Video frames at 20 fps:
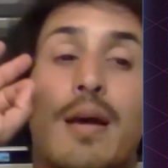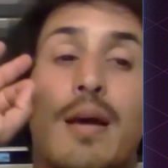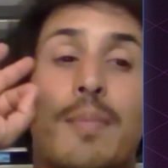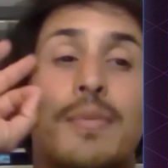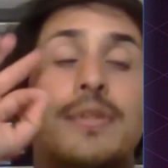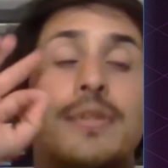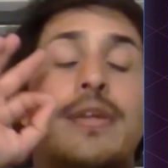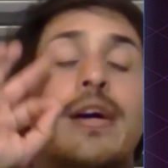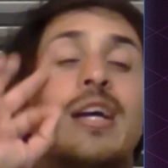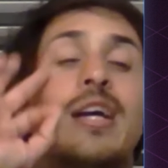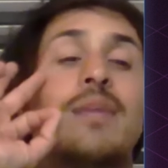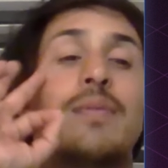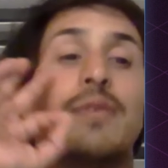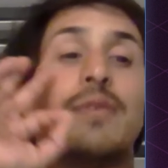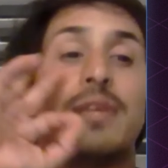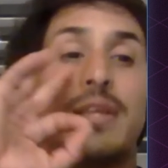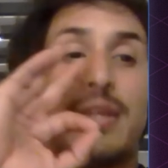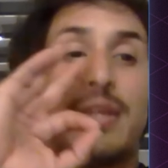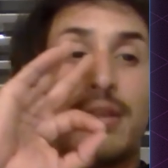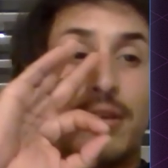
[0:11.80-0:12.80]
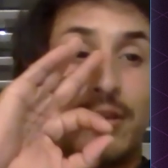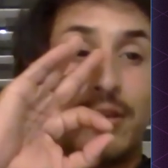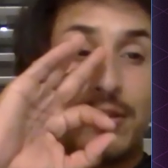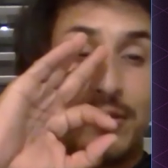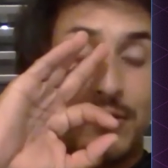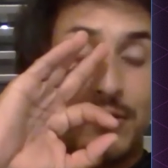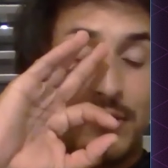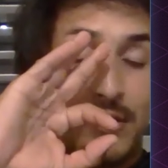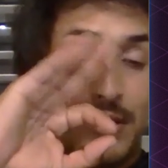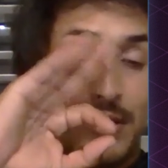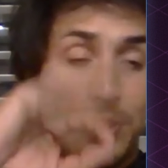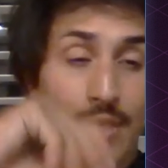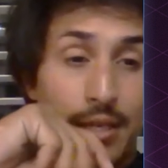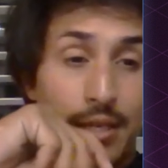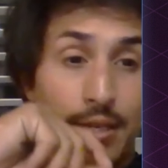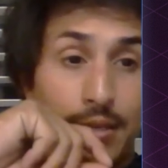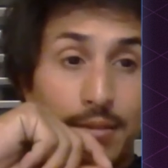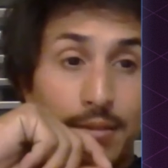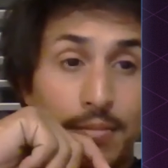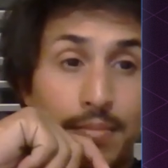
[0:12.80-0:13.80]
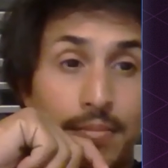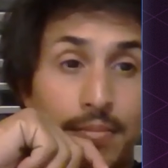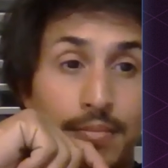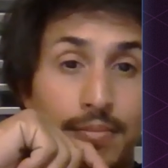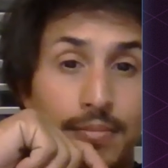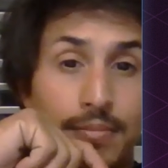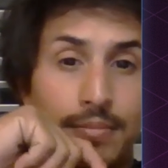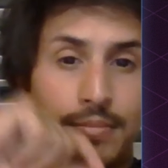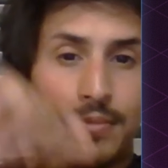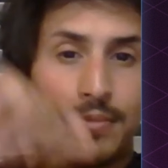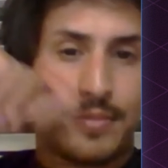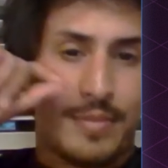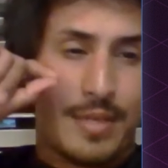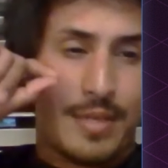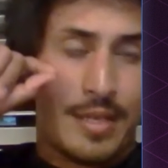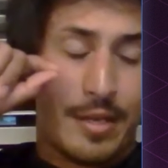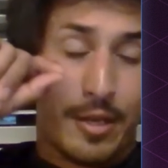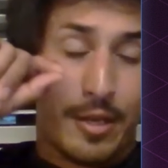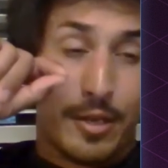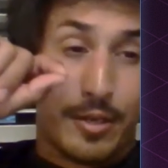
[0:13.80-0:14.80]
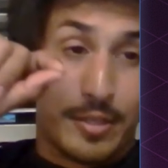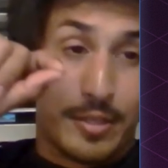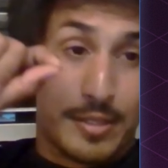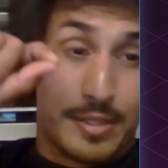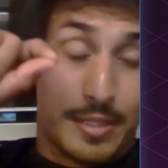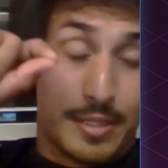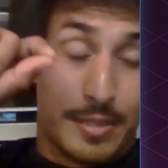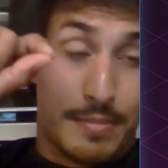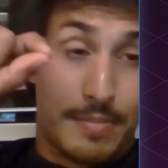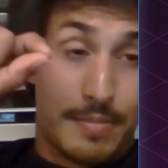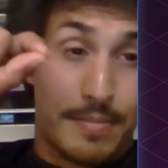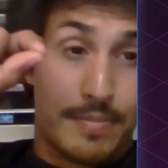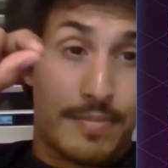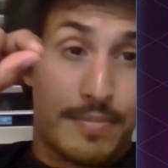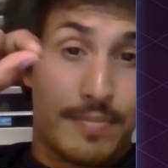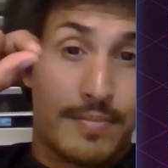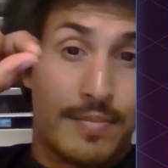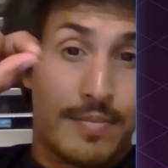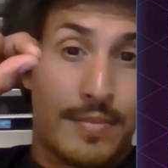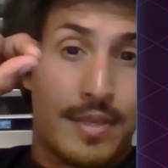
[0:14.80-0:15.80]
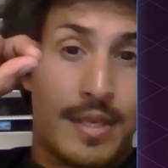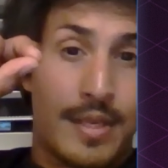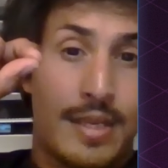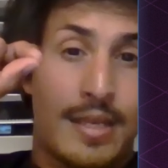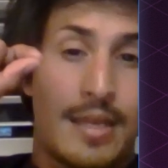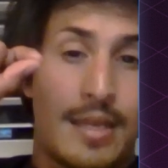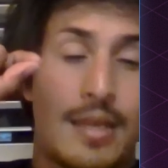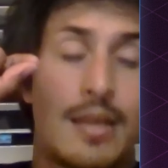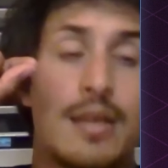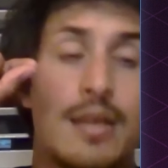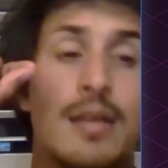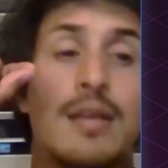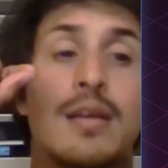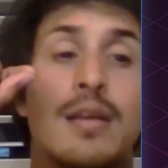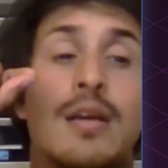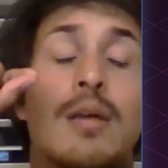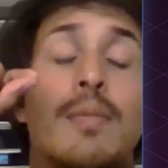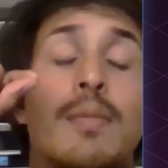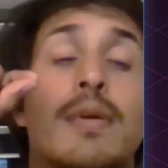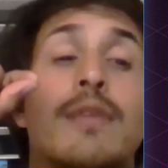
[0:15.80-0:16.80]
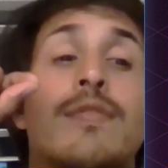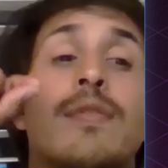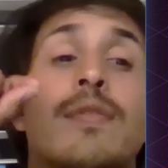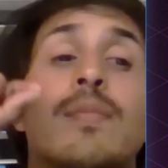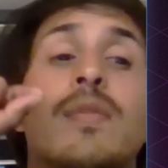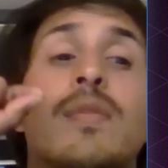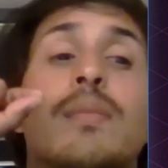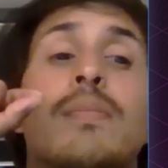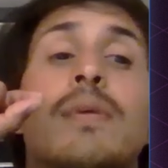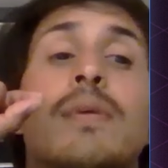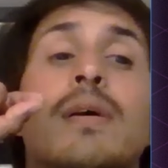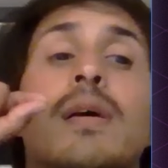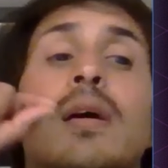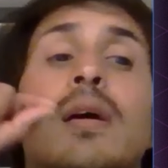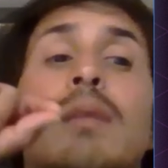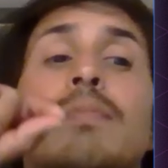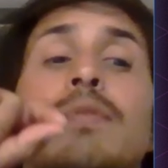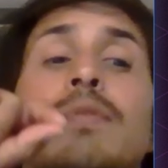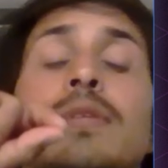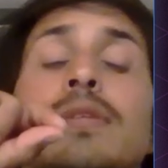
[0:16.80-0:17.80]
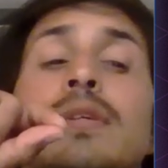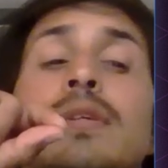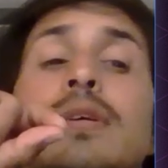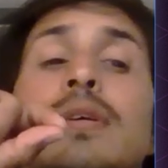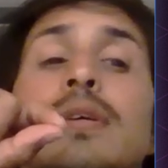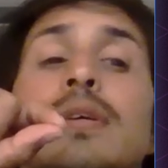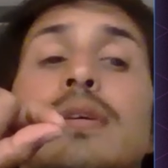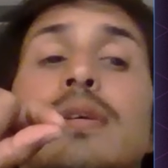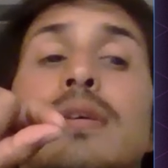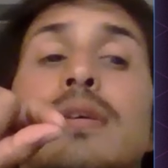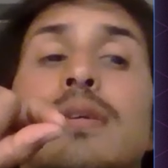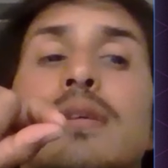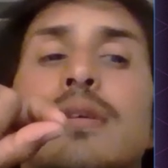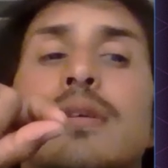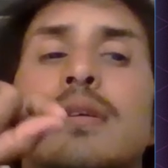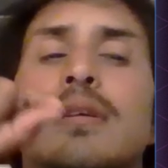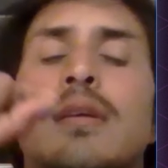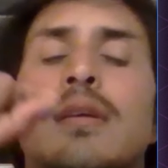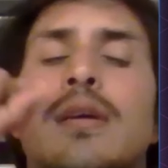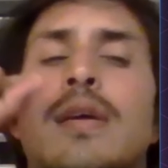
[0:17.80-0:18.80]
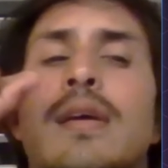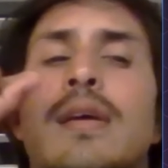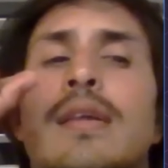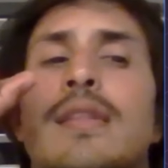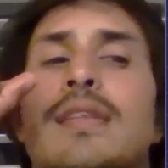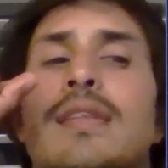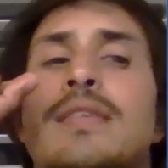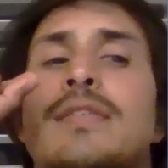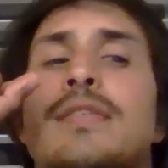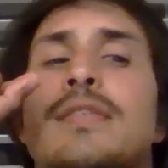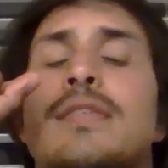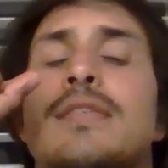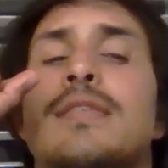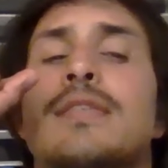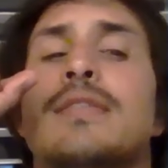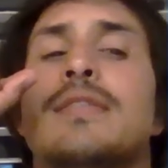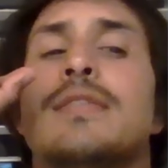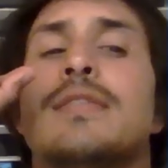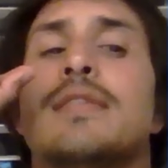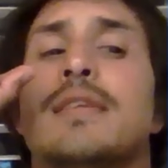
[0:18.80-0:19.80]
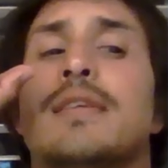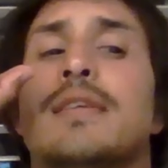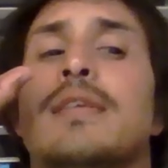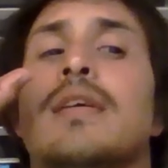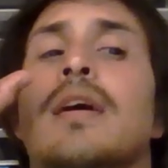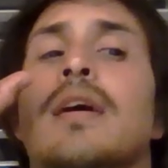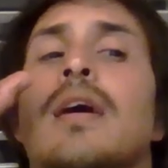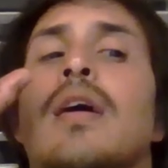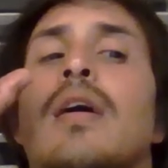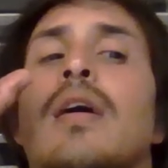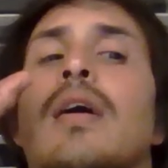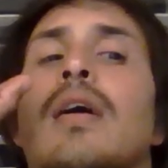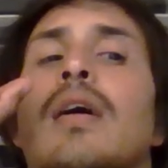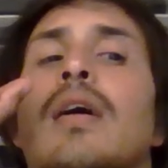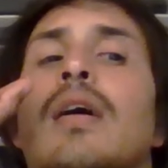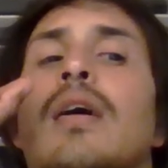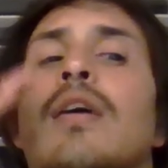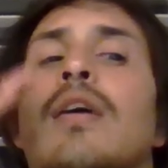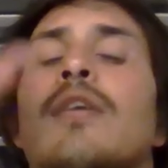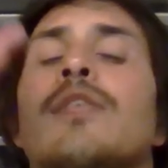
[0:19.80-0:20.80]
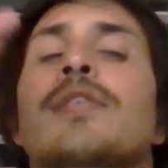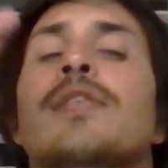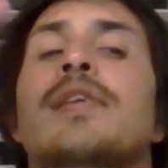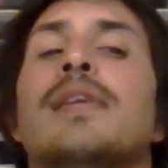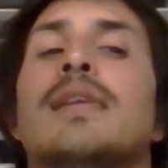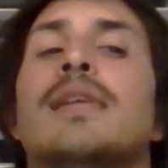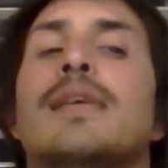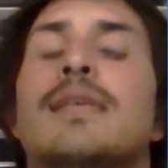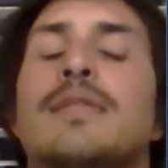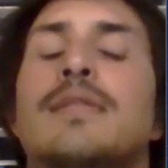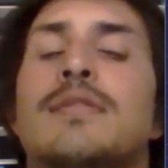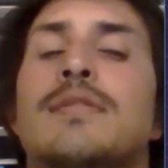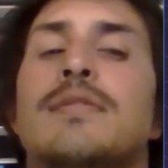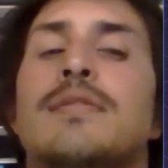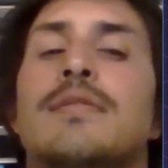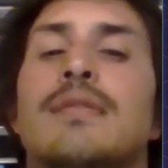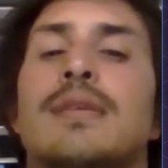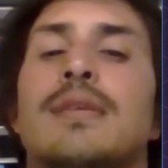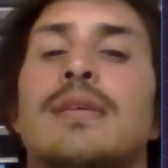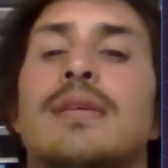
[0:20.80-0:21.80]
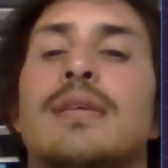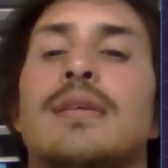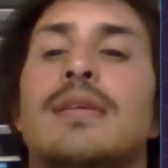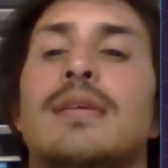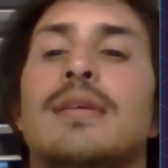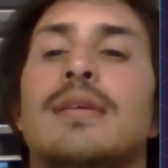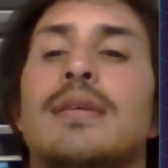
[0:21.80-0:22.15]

I'm going to talk about a character today, an archetype. Coming from the Mahabharata, this is the Aryan history,